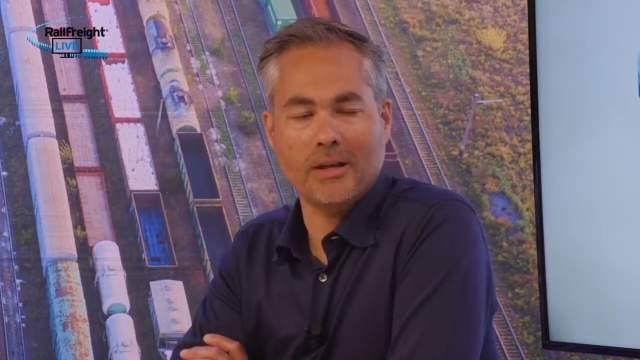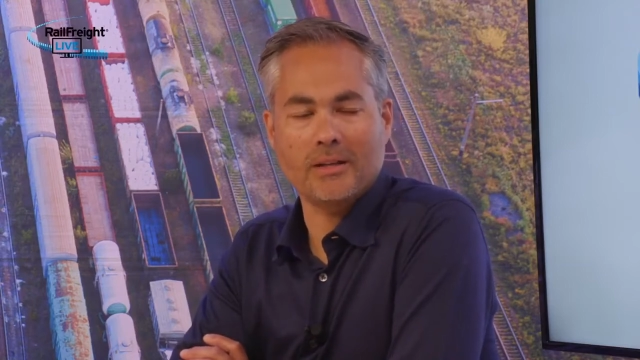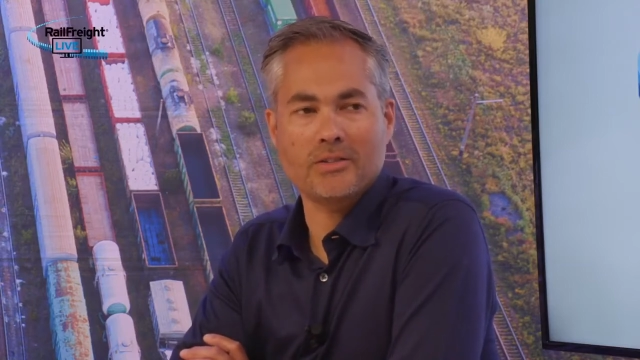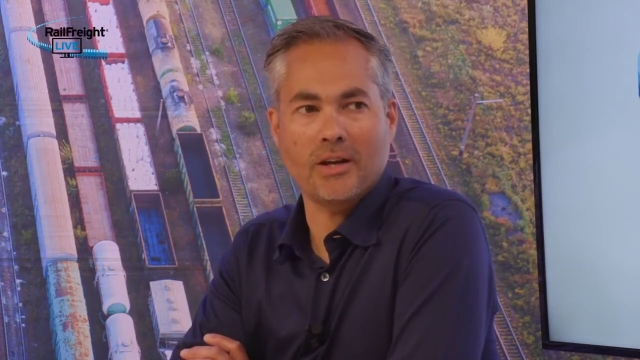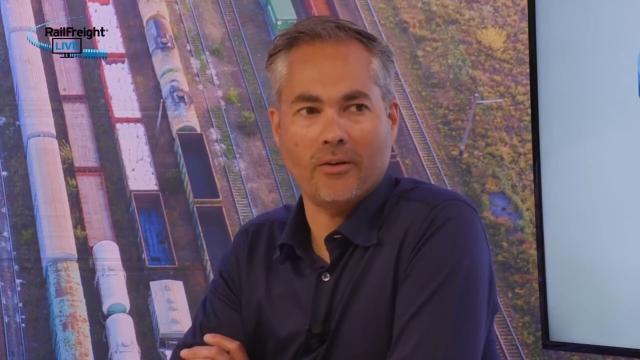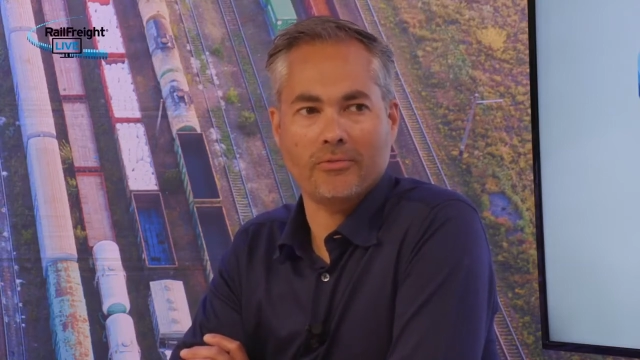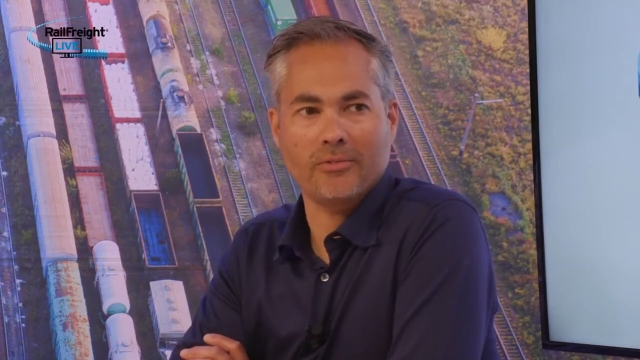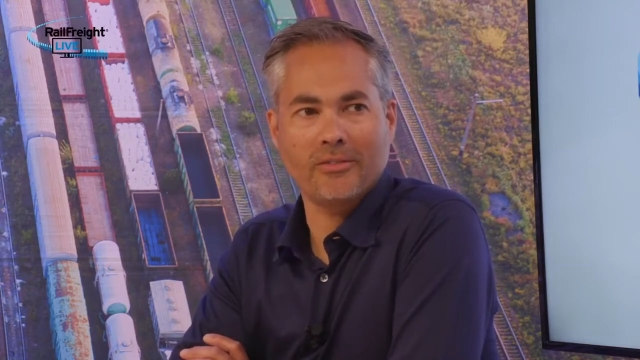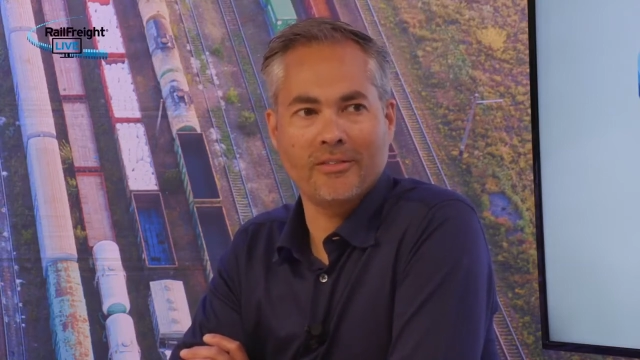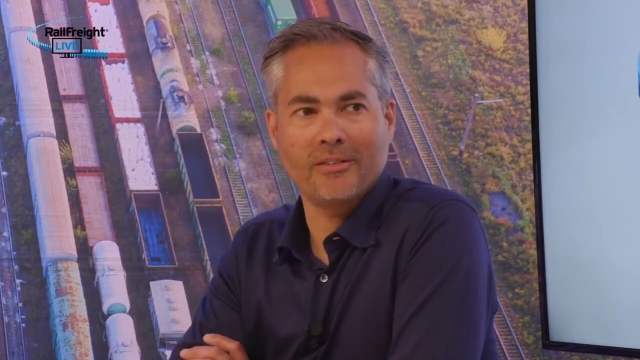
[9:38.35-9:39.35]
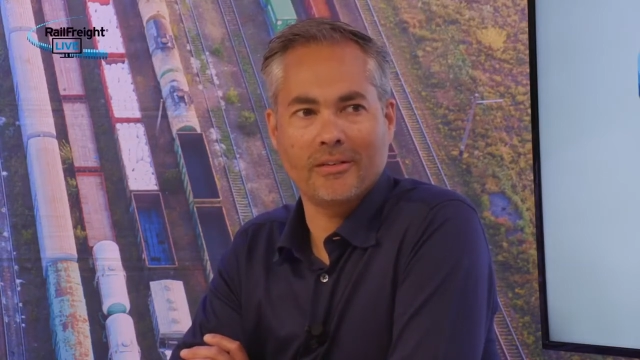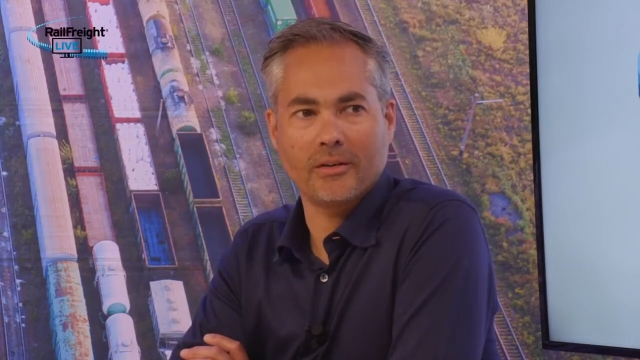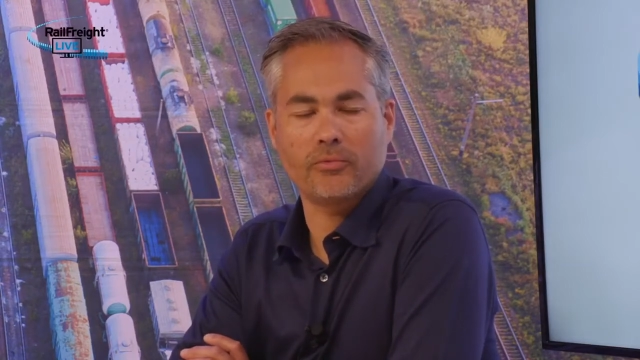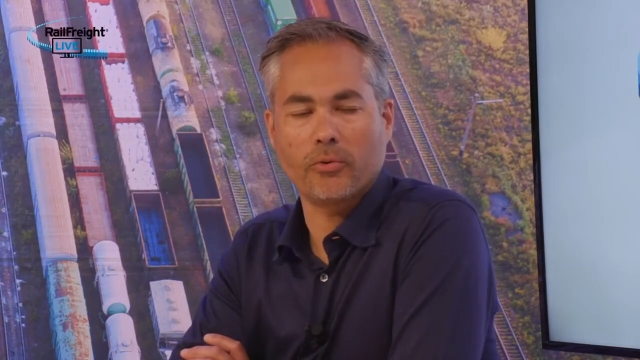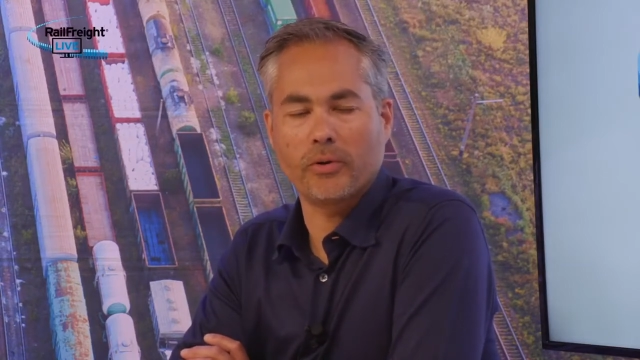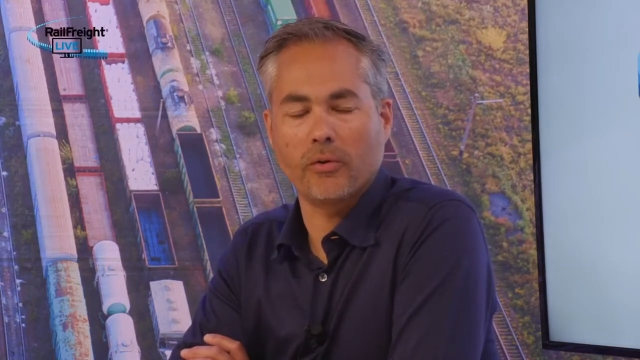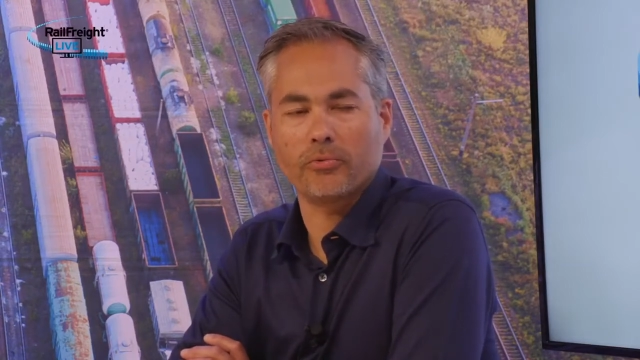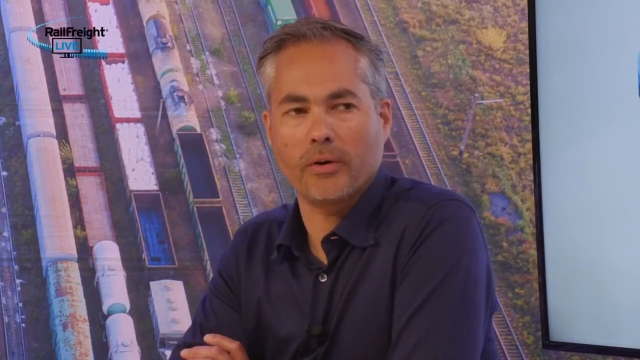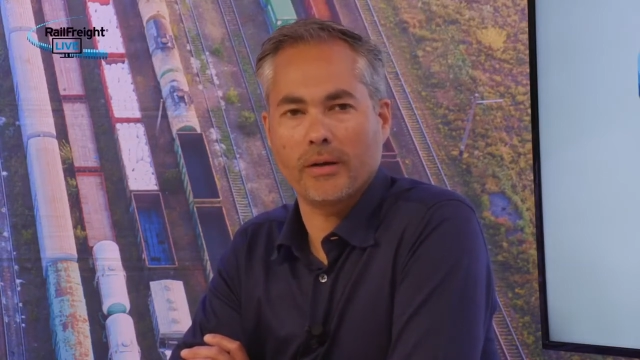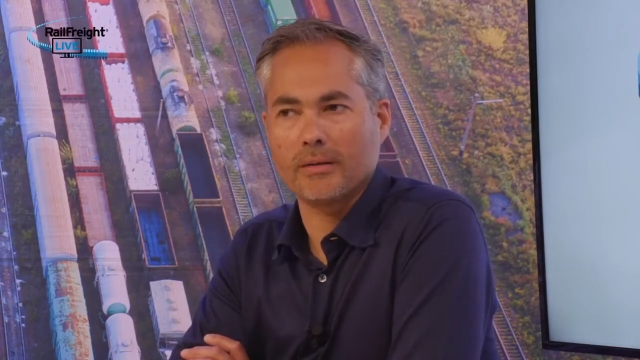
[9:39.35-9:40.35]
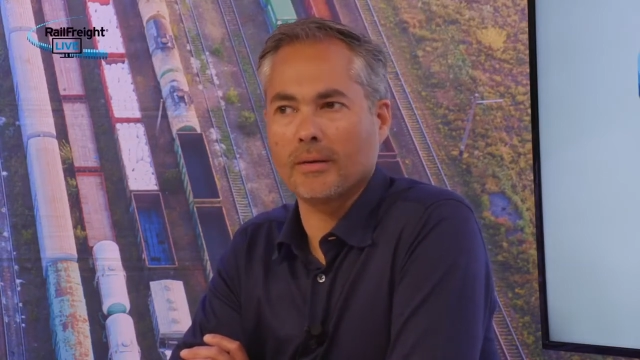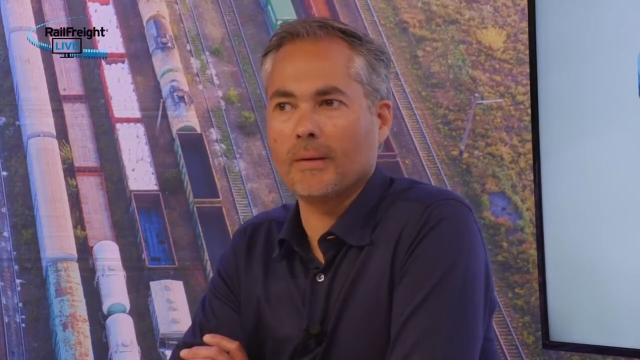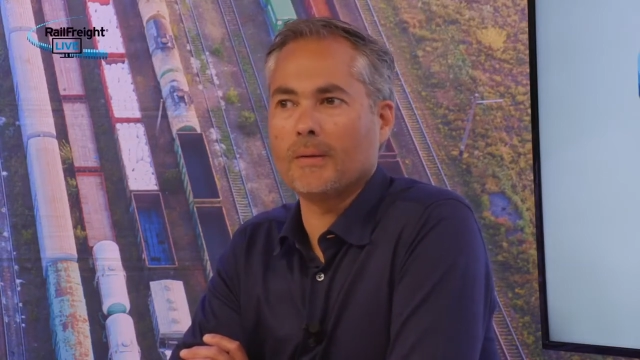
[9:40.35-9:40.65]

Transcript: itself for rail freight.